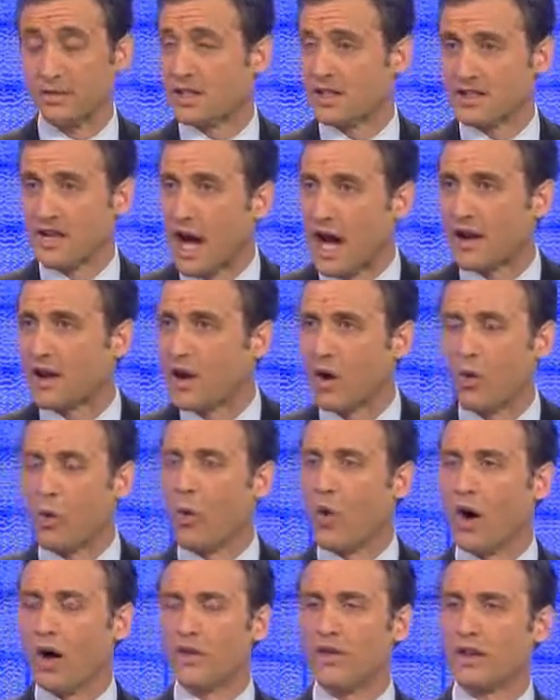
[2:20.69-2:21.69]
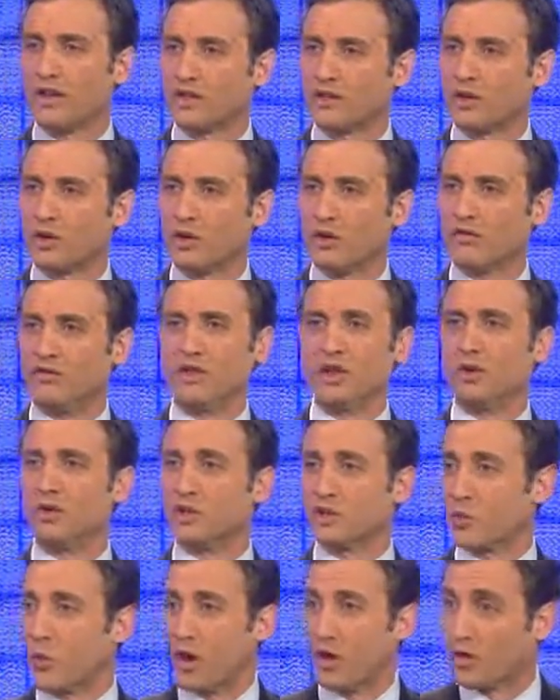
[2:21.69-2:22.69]
It's not one that's sort of viewed
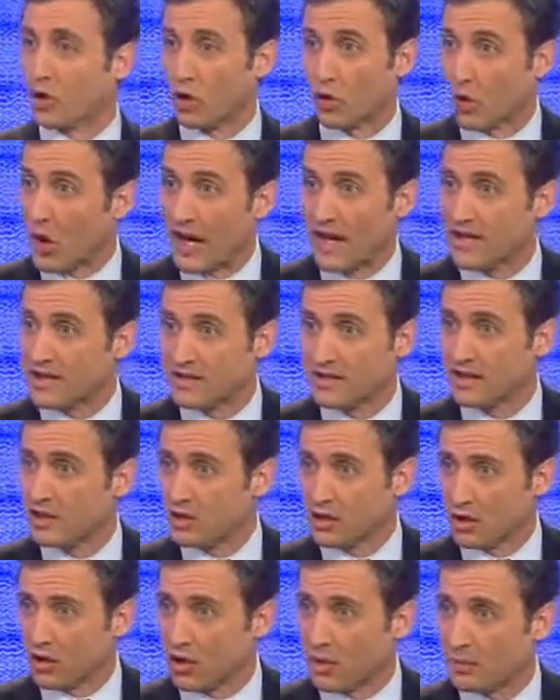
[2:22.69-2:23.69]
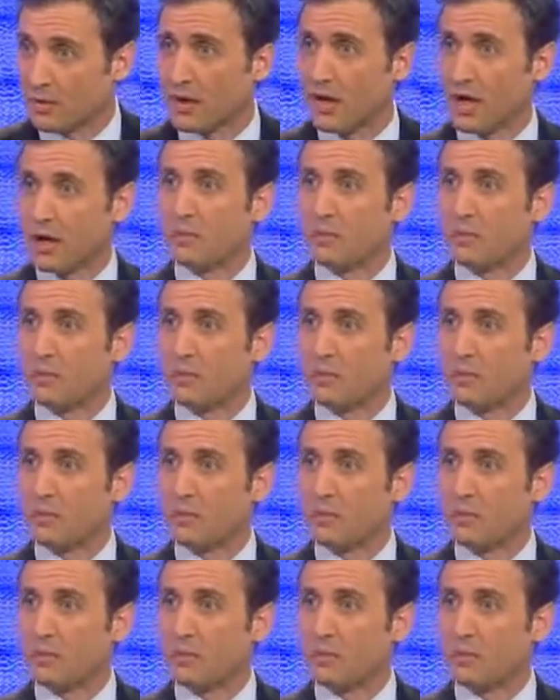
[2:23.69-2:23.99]
as one of the greatest in Europe,